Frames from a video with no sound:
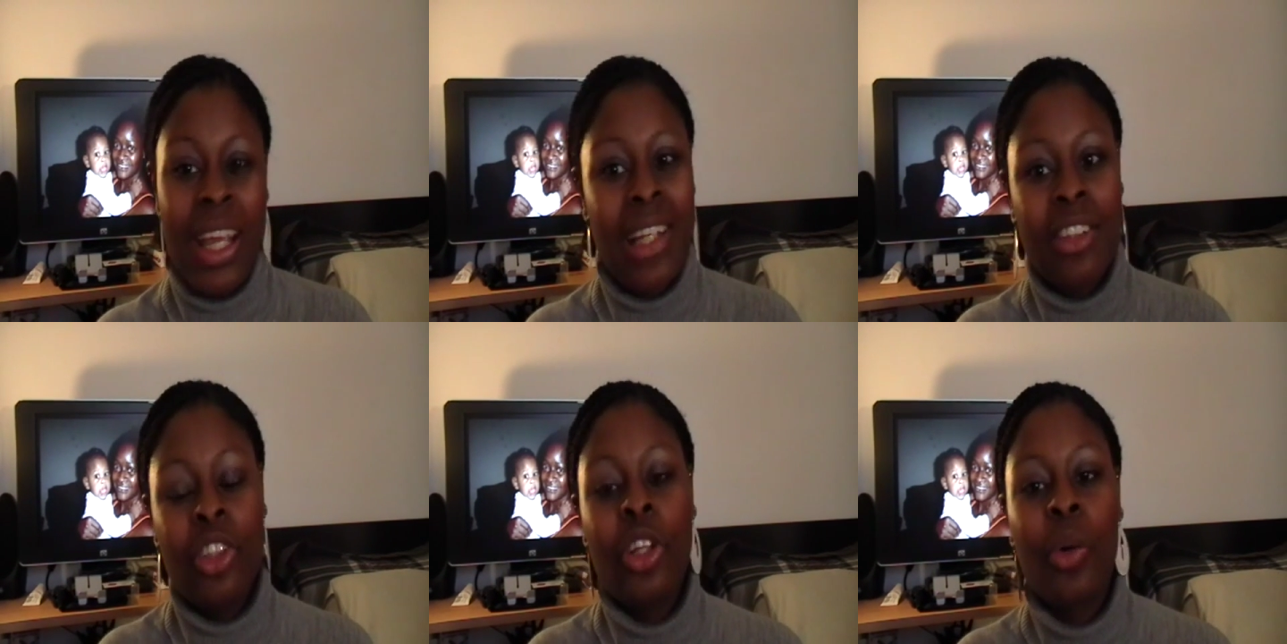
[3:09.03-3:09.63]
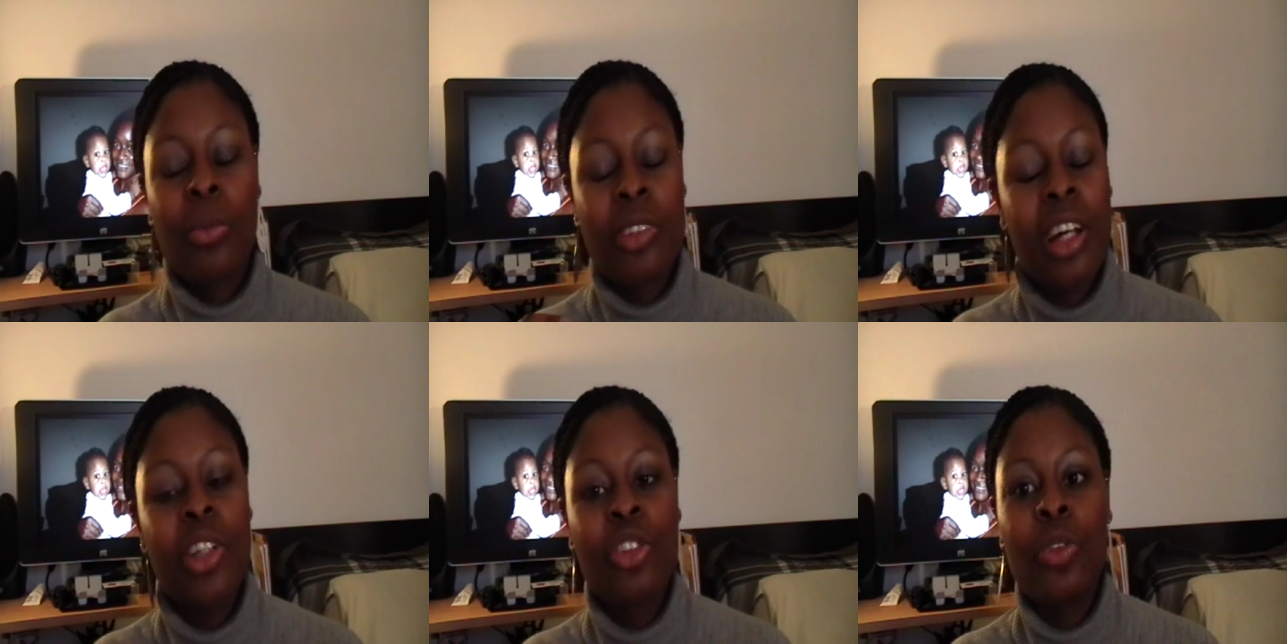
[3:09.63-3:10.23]
And, you know,
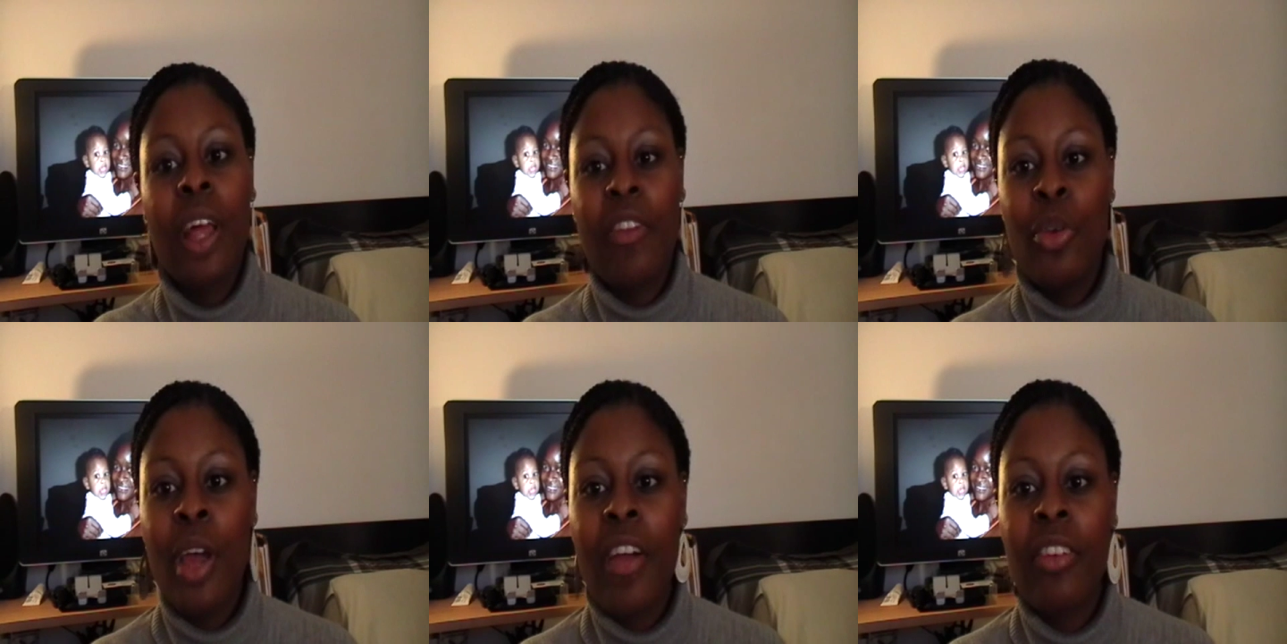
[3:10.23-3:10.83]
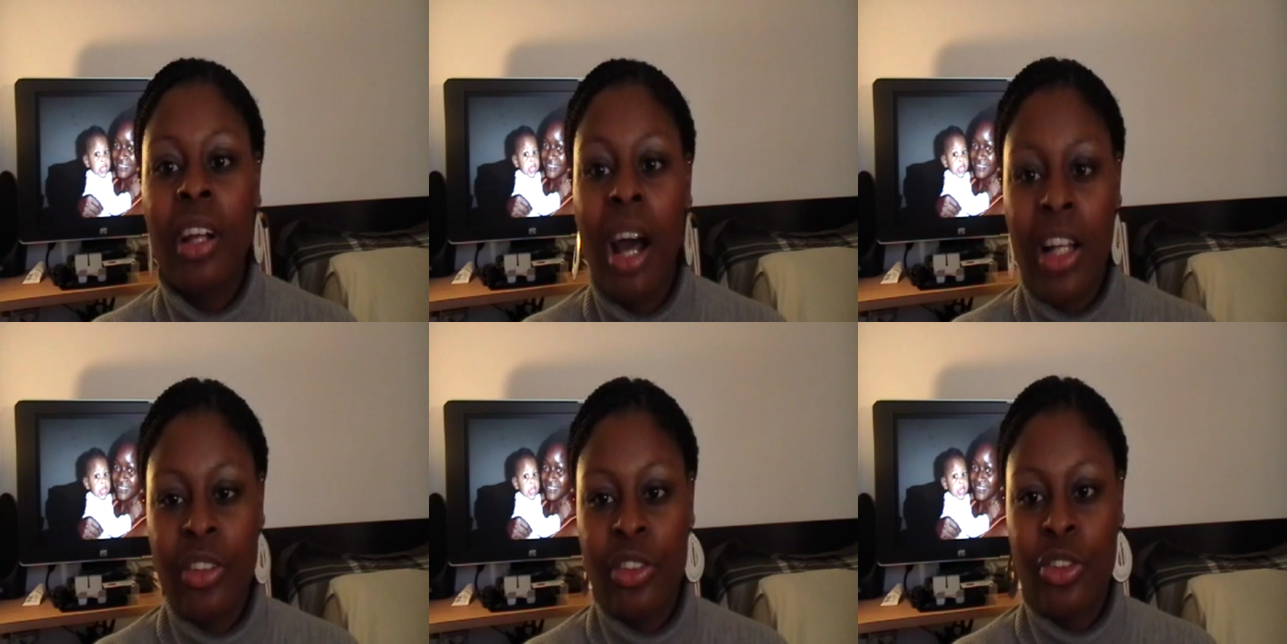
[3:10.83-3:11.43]
tell you the truth, have you ever
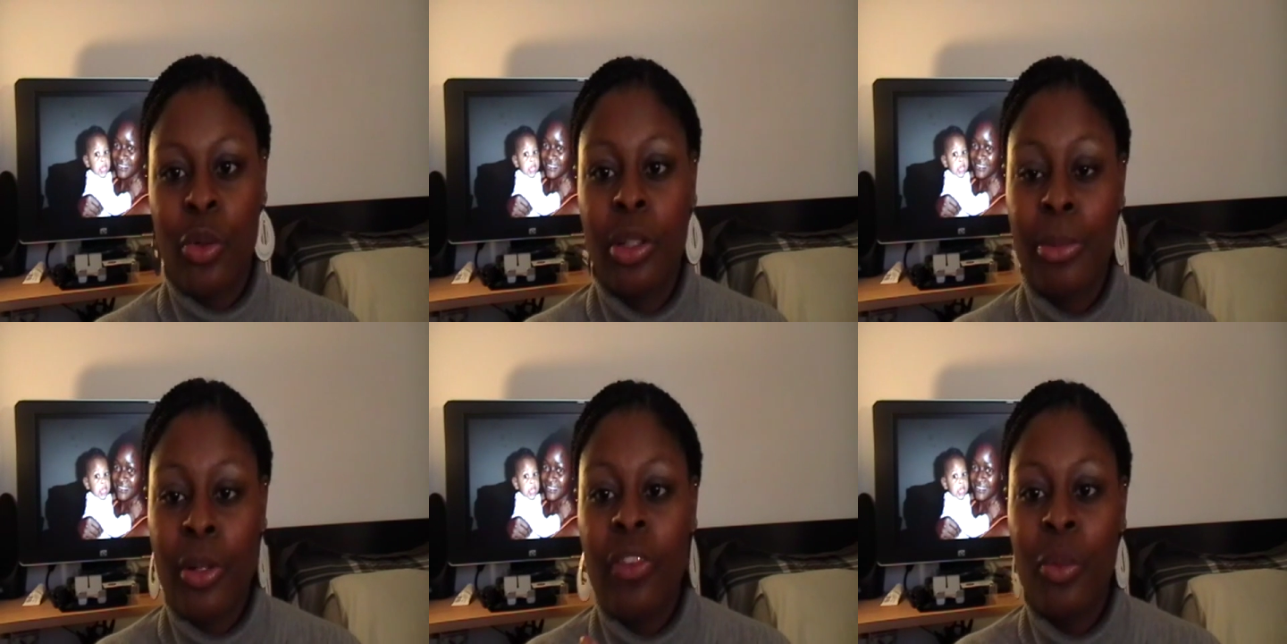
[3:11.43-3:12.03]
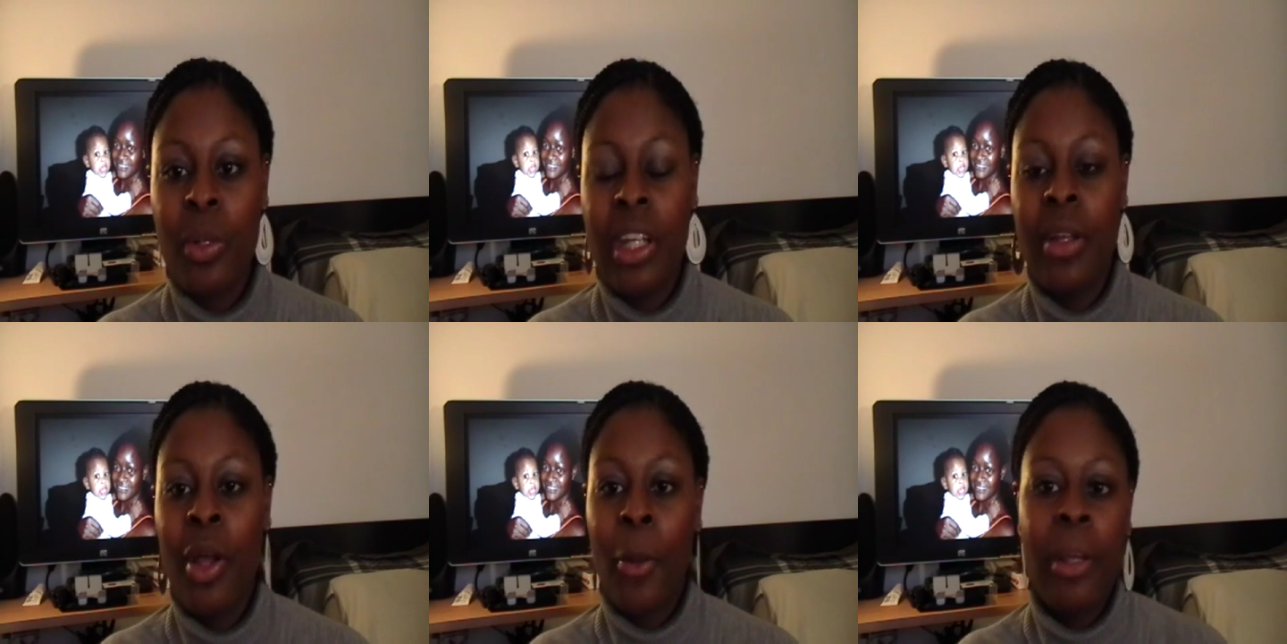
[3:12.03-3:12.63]
gone to the store in the middle of the
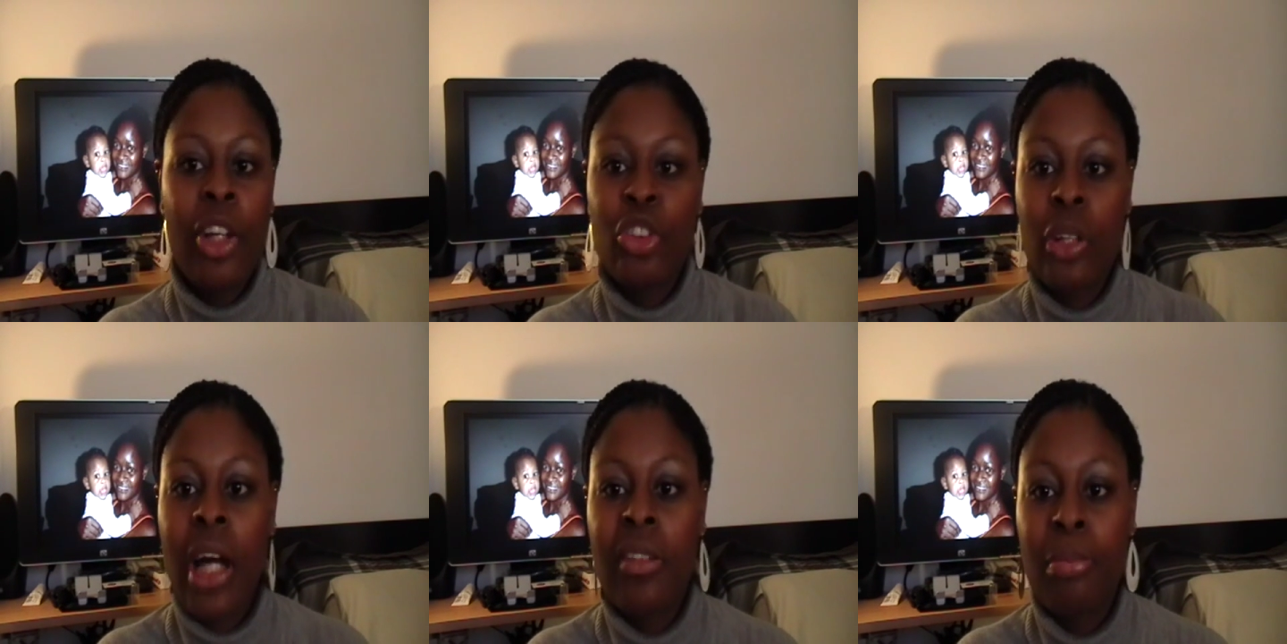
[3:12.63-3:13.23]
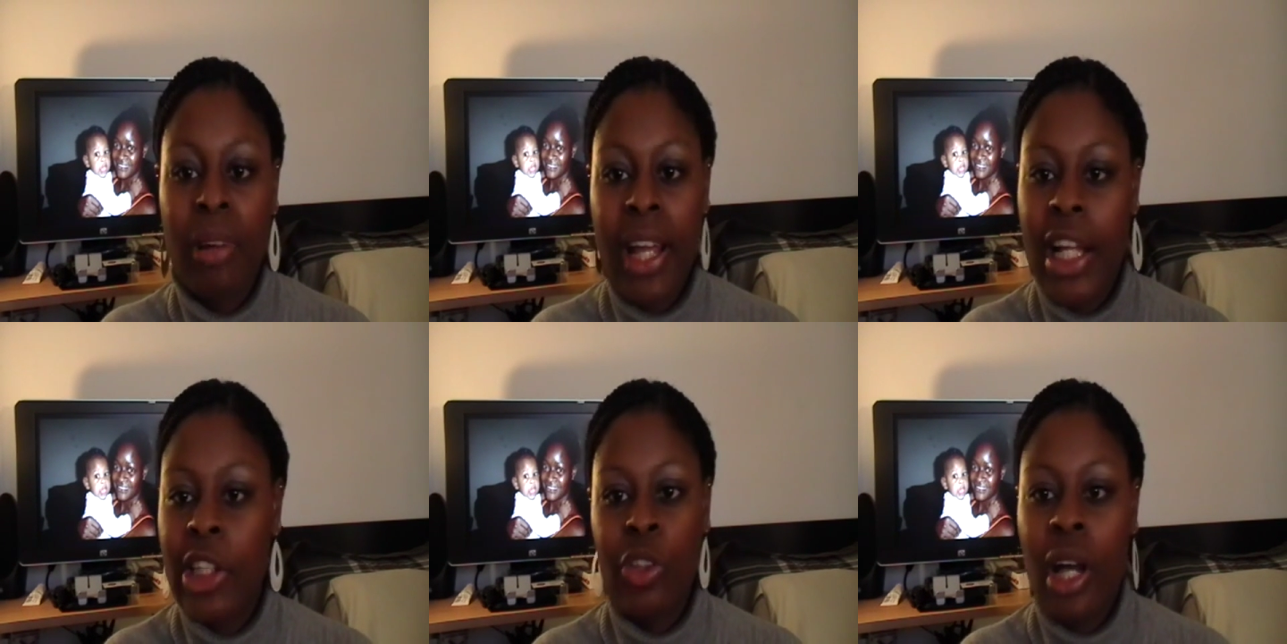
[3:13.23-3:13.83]
week because you're out of
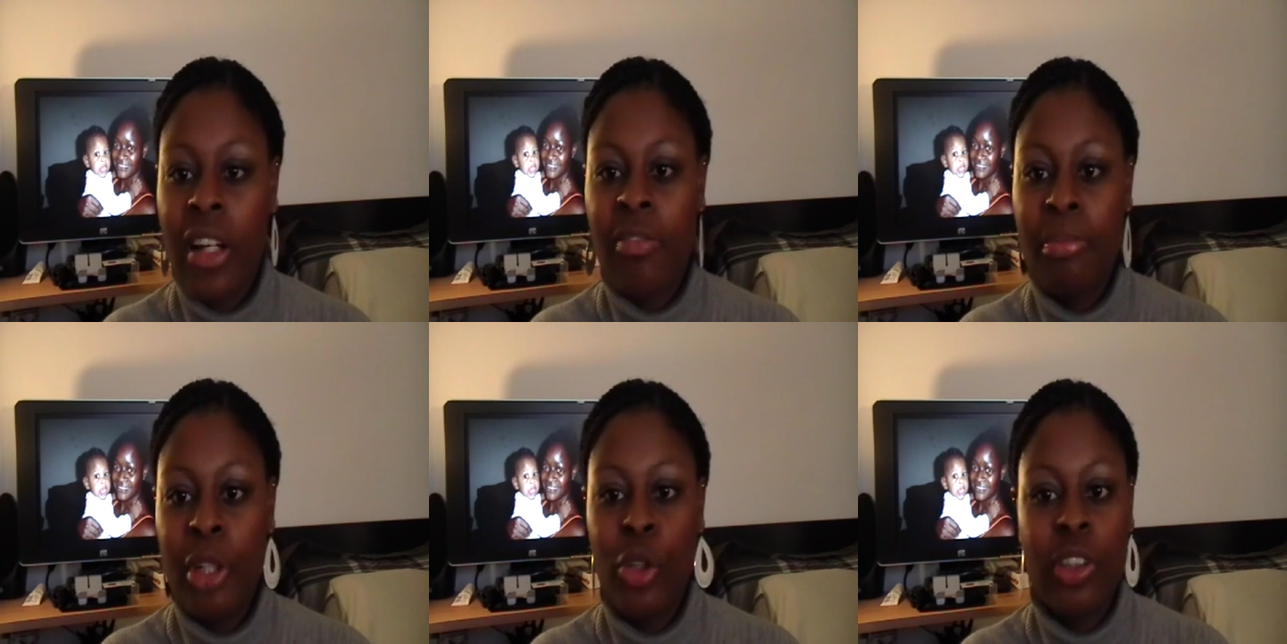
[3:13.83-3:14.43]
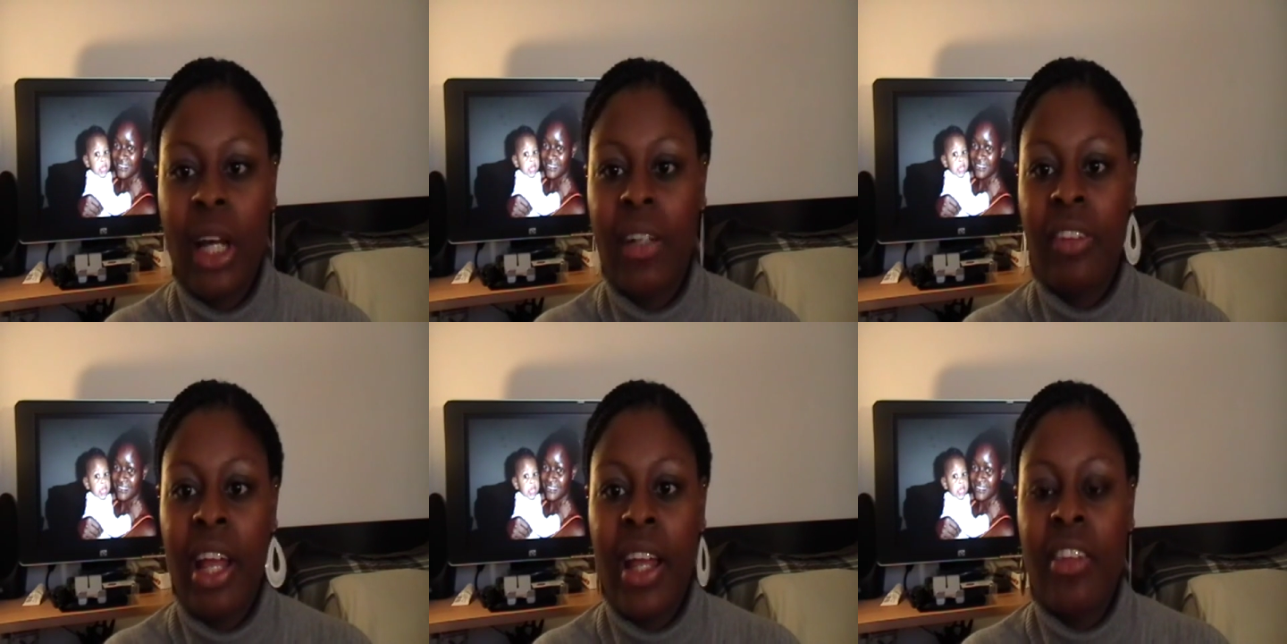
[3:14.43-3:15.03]
bread, you're out of milk, you're out
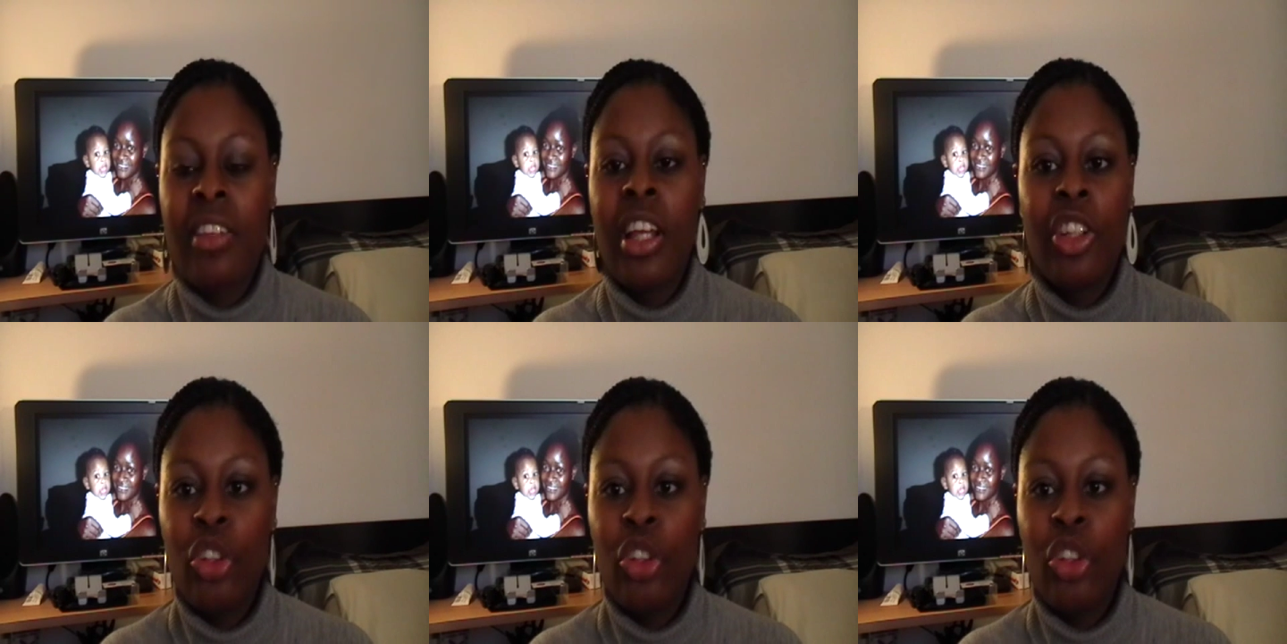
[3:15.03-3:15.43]
of eggs,